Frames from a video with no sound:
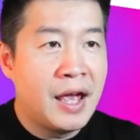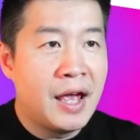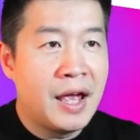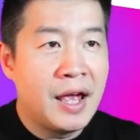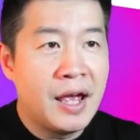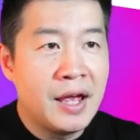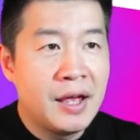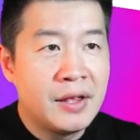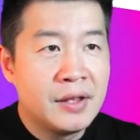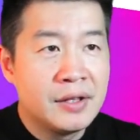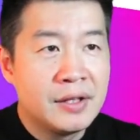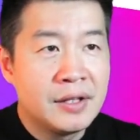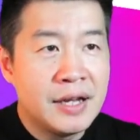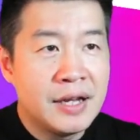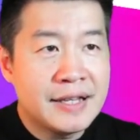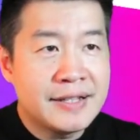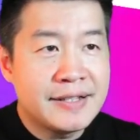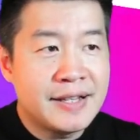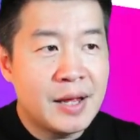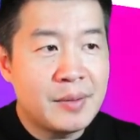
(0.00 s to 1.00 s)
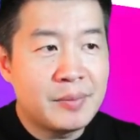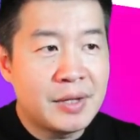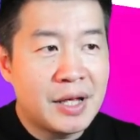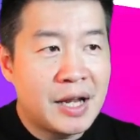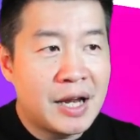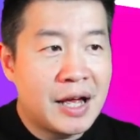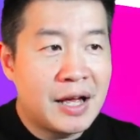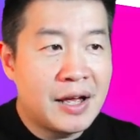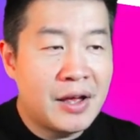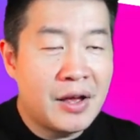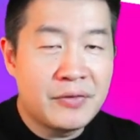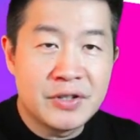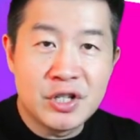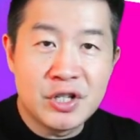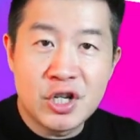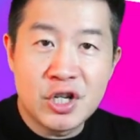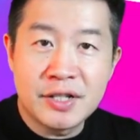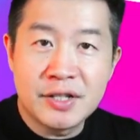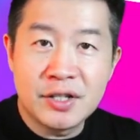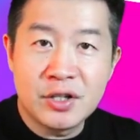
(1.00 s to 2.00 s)
And the next step that I have
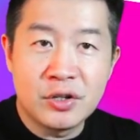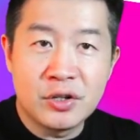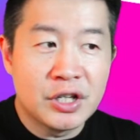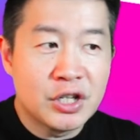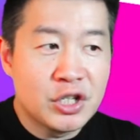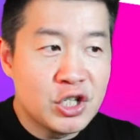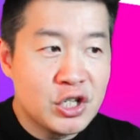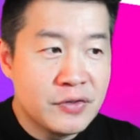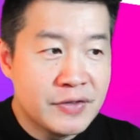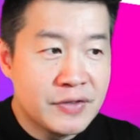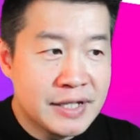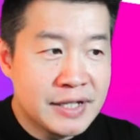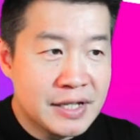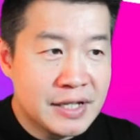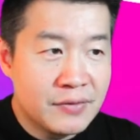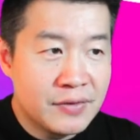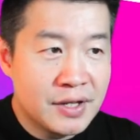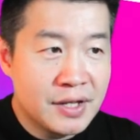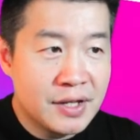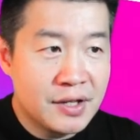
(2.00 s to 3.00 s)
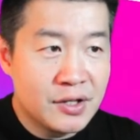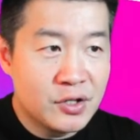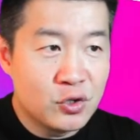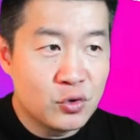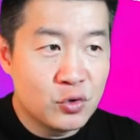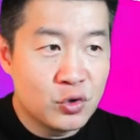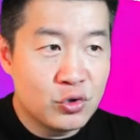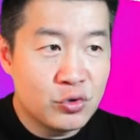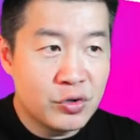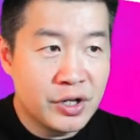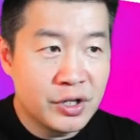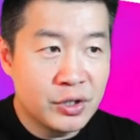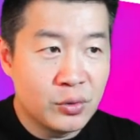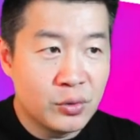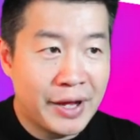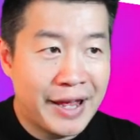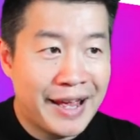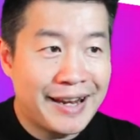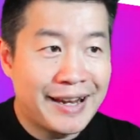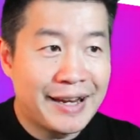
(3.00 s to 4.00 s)
suggested on the Achevas TV is to try
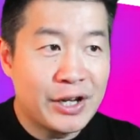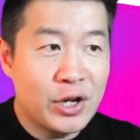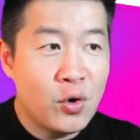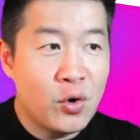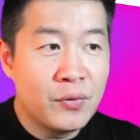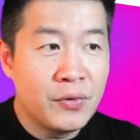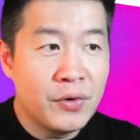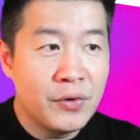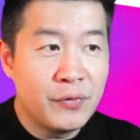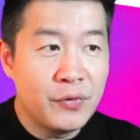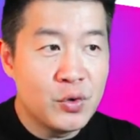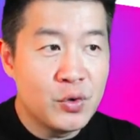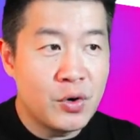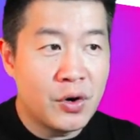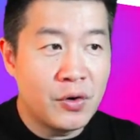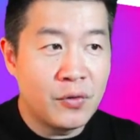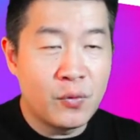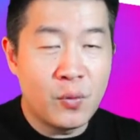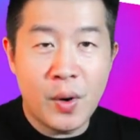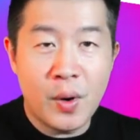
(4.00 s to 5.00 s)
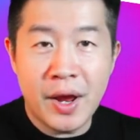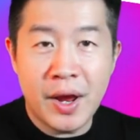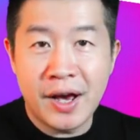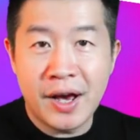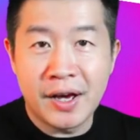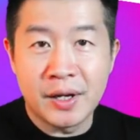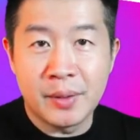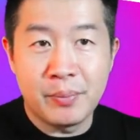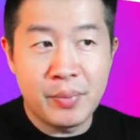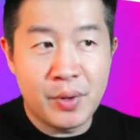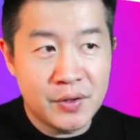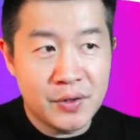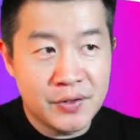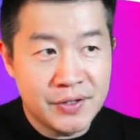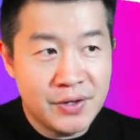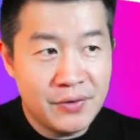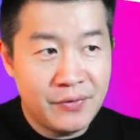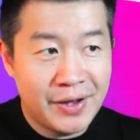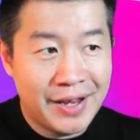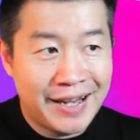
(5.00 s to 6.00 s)
to get an overview of where are the
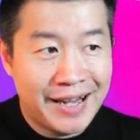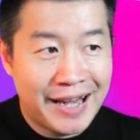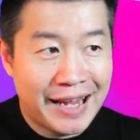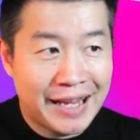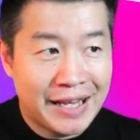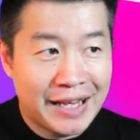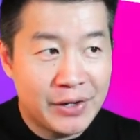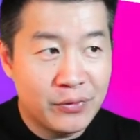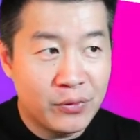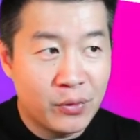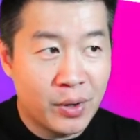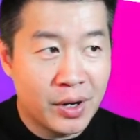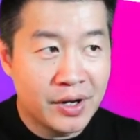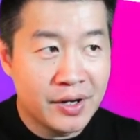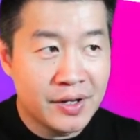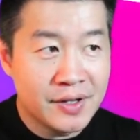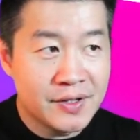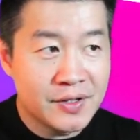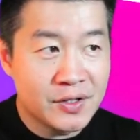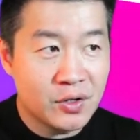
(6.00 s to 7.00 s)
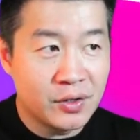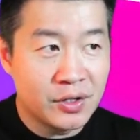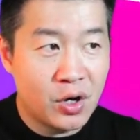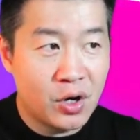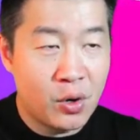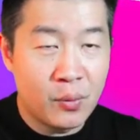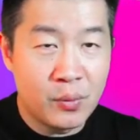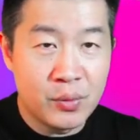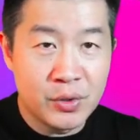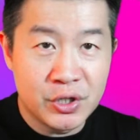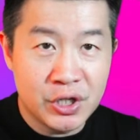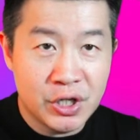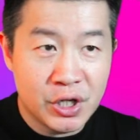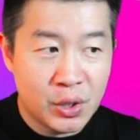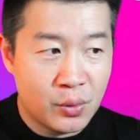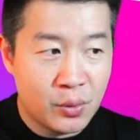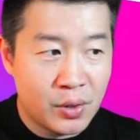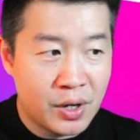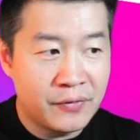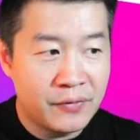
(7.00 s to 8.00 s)
positive and negative gradients on the
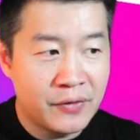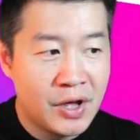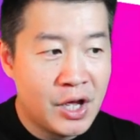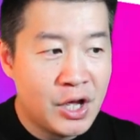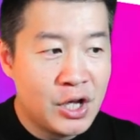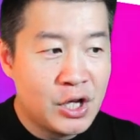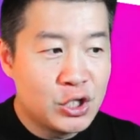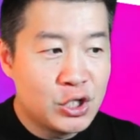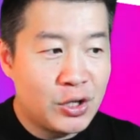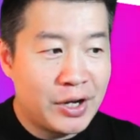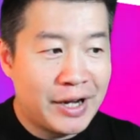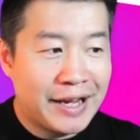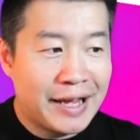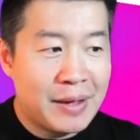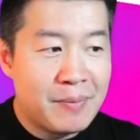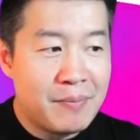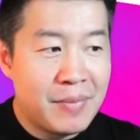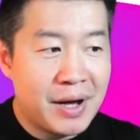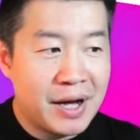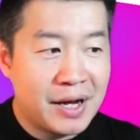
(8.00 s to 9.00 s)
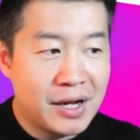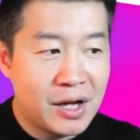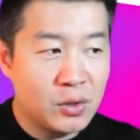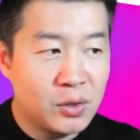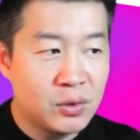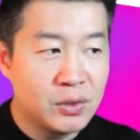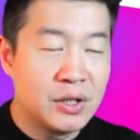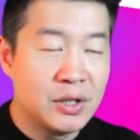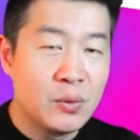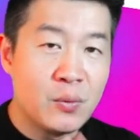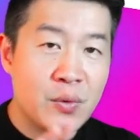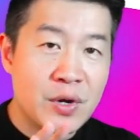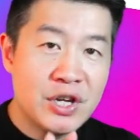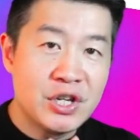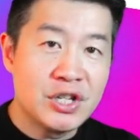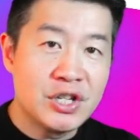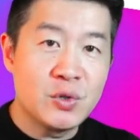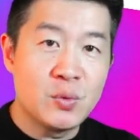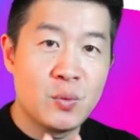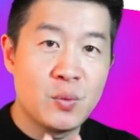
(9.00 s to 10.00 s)
original graph so that I can mark out the
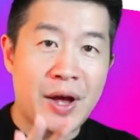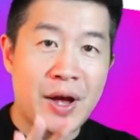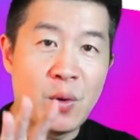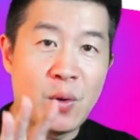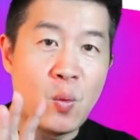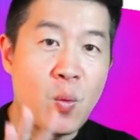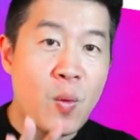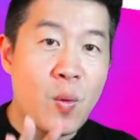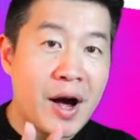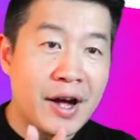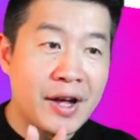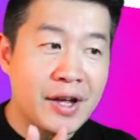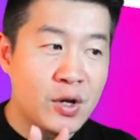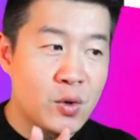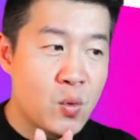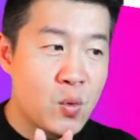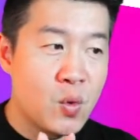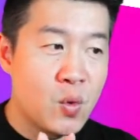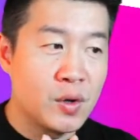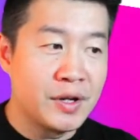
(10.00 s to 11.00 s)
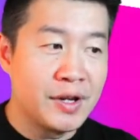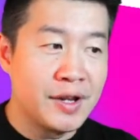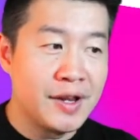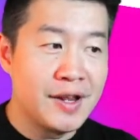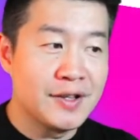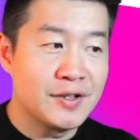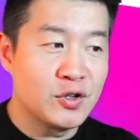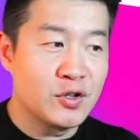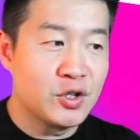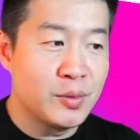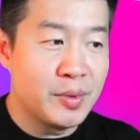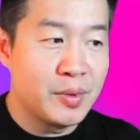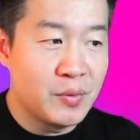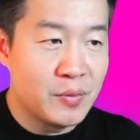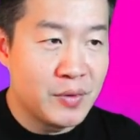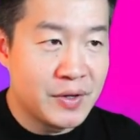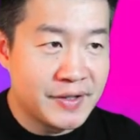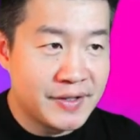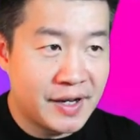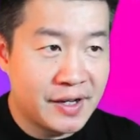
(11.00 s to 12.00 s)
regions where y coordinate is going to
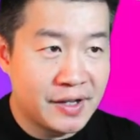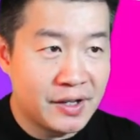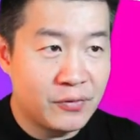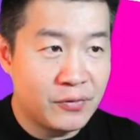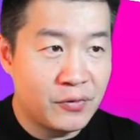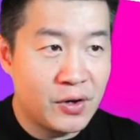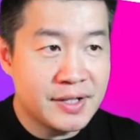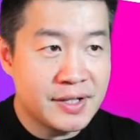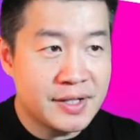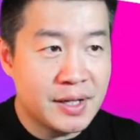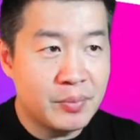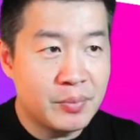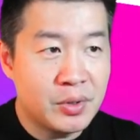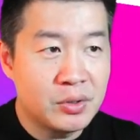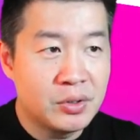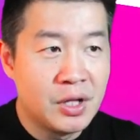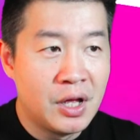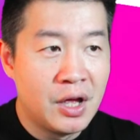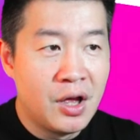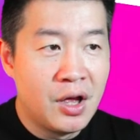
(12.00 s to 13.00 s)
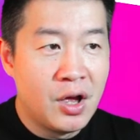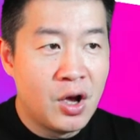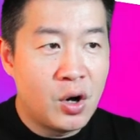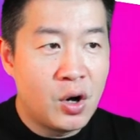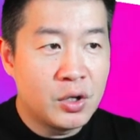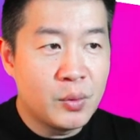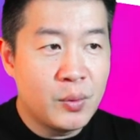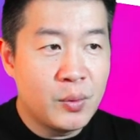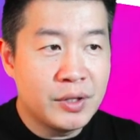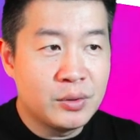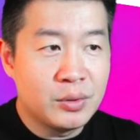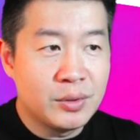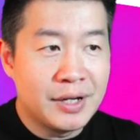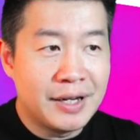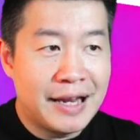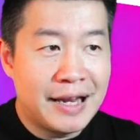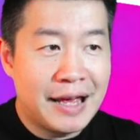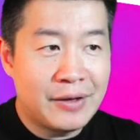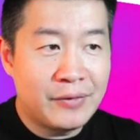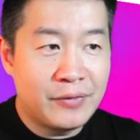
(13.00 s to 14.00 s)
be residing. For example, all the way to
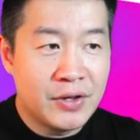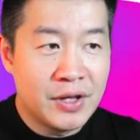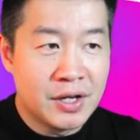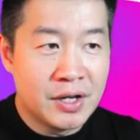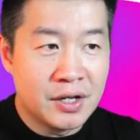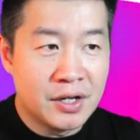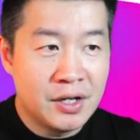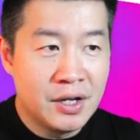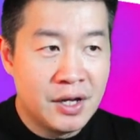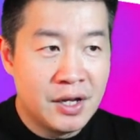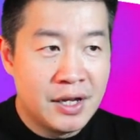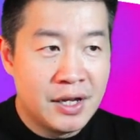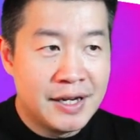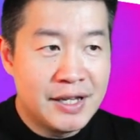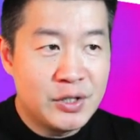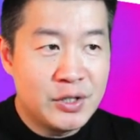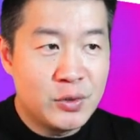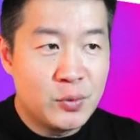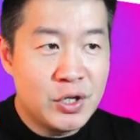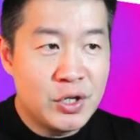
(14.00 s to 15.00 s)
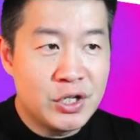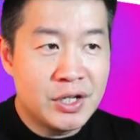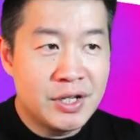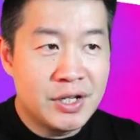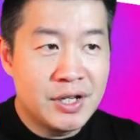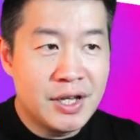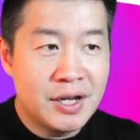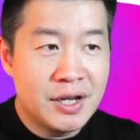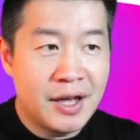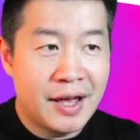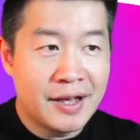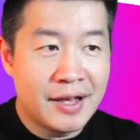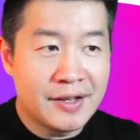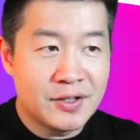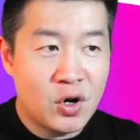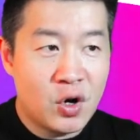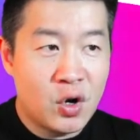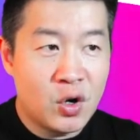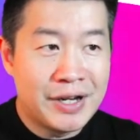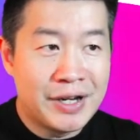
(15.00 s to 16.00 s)
the left here, this region here
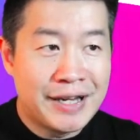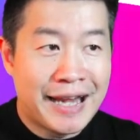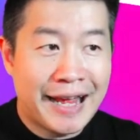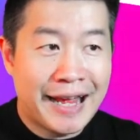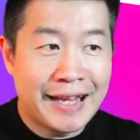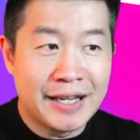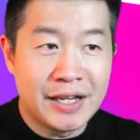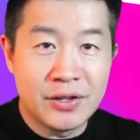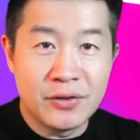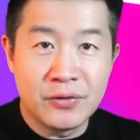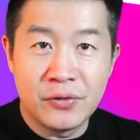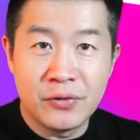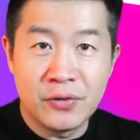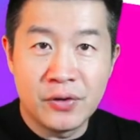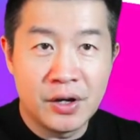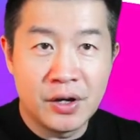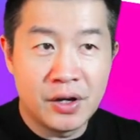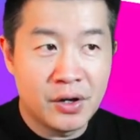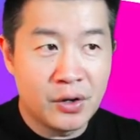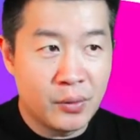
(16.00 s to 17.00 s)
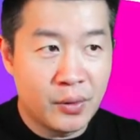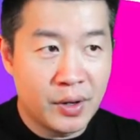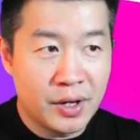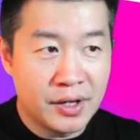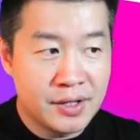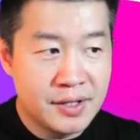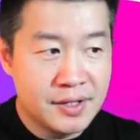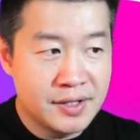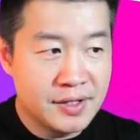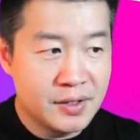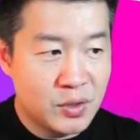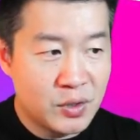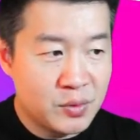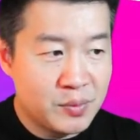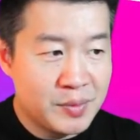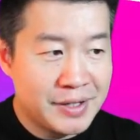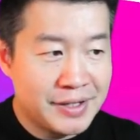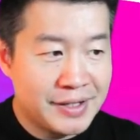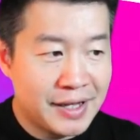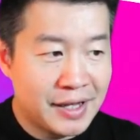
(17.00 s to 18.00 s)
has all negative gradients,
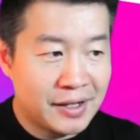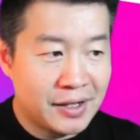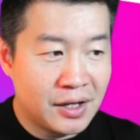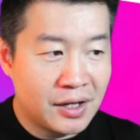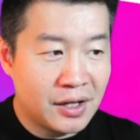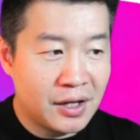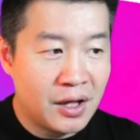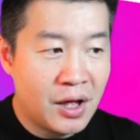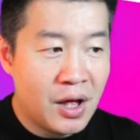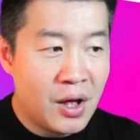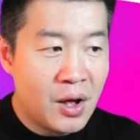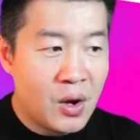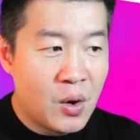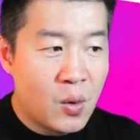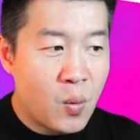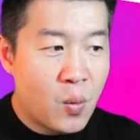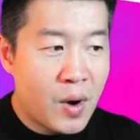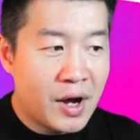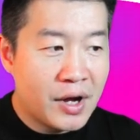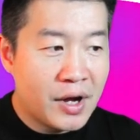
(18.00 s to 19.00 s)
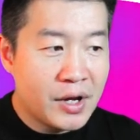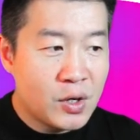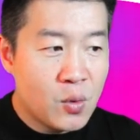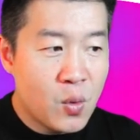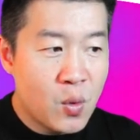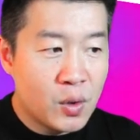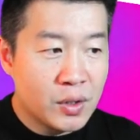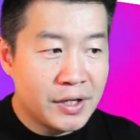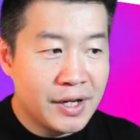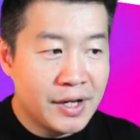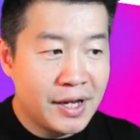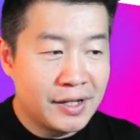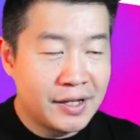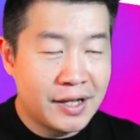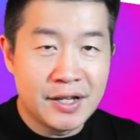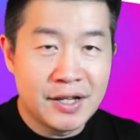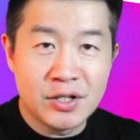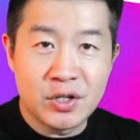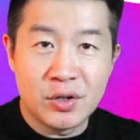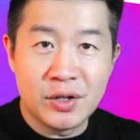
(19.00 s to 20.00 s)
which means that the y
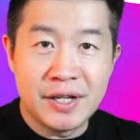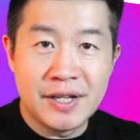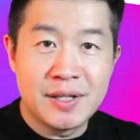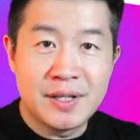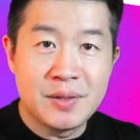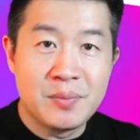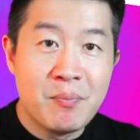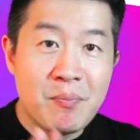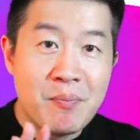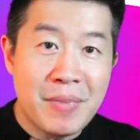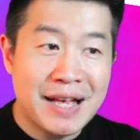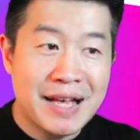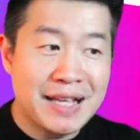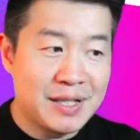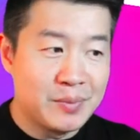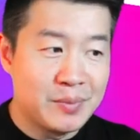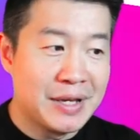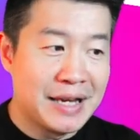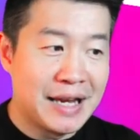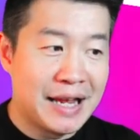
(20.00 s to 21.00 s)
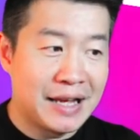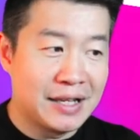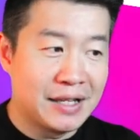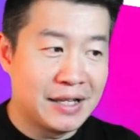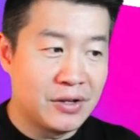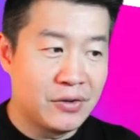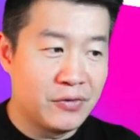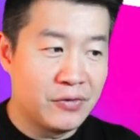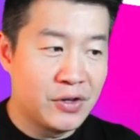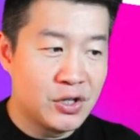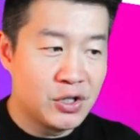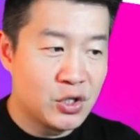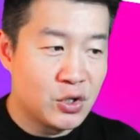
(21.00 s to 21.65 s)
coordinate that is on this must be negative.